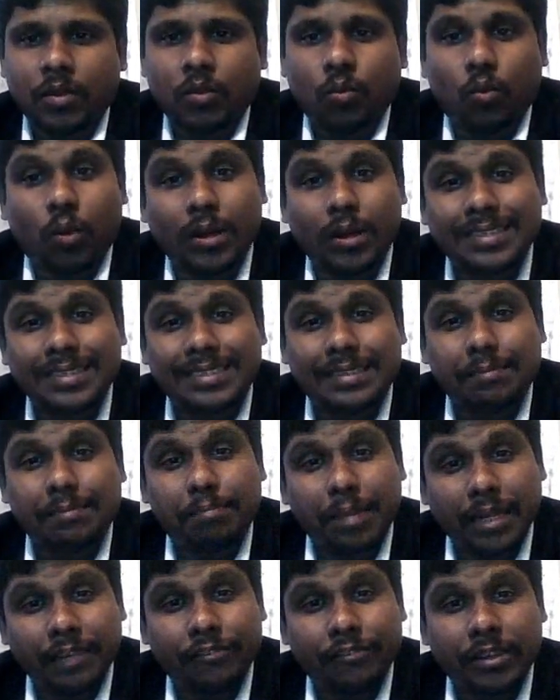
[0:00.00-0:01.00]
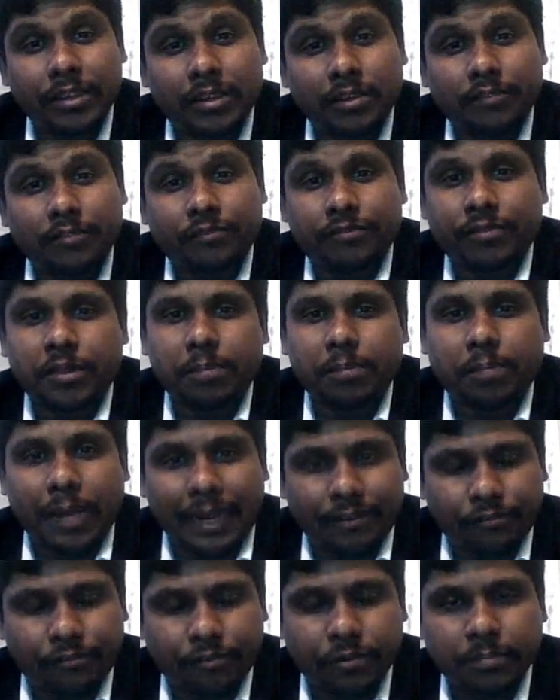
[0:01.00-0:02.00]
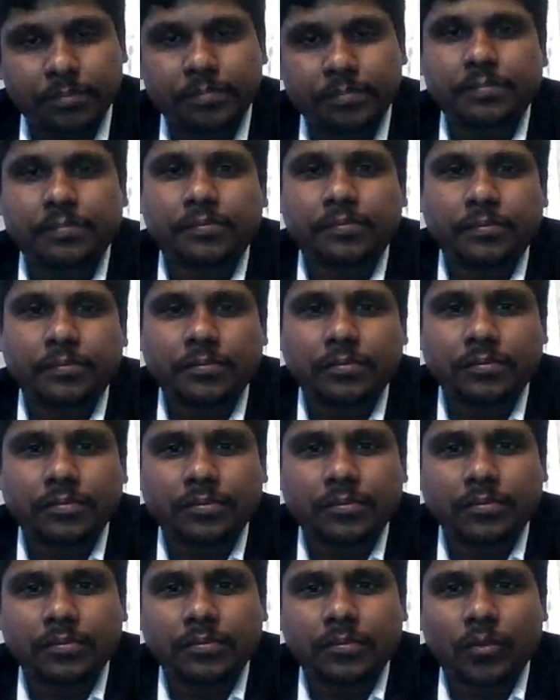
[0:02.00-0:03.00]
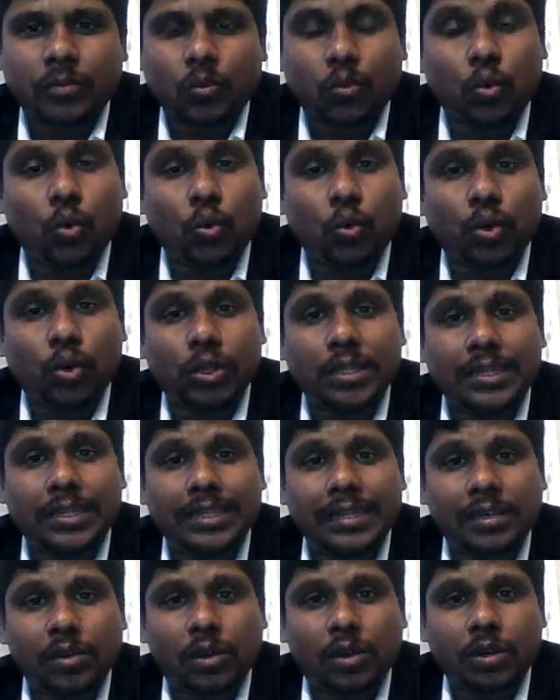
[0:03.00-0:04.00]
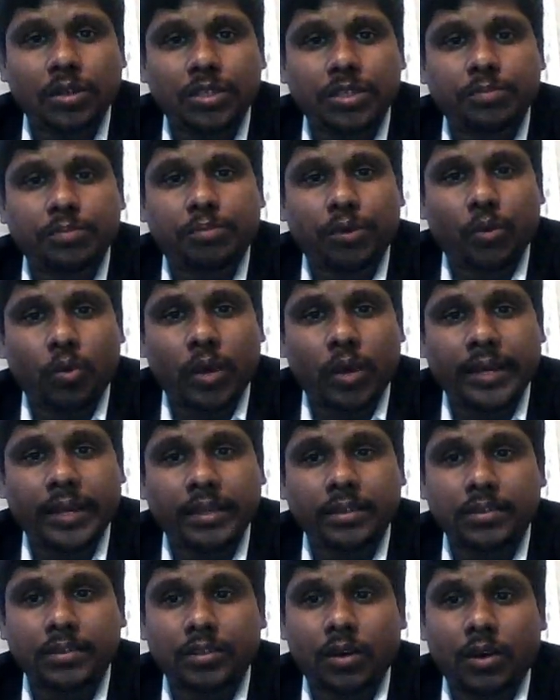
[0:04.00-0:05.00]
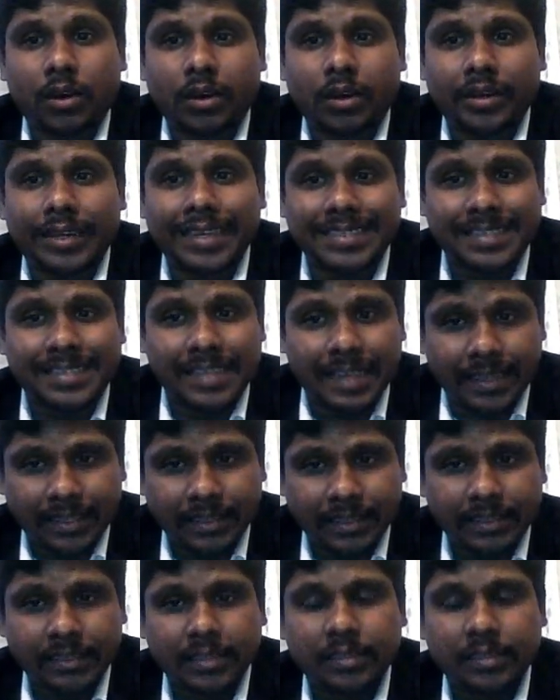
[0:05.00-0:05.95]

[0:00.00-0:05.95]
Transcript: what is the benefit of the platform over the technology providers or SIs,